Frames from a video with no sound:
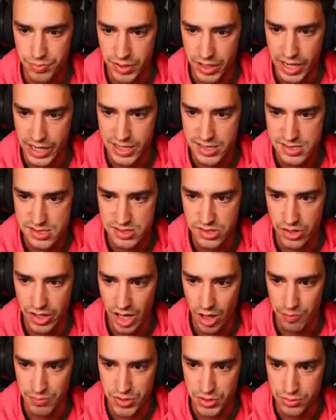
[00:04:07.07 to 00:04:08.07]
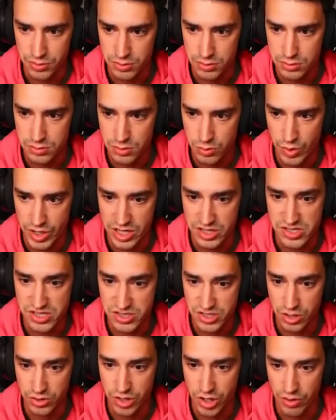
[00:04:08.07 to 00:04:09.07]
But I can still help you we can
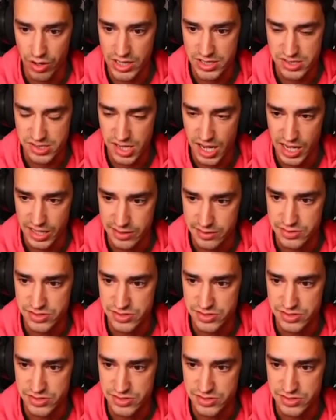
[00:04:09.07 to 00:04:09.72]
still go outside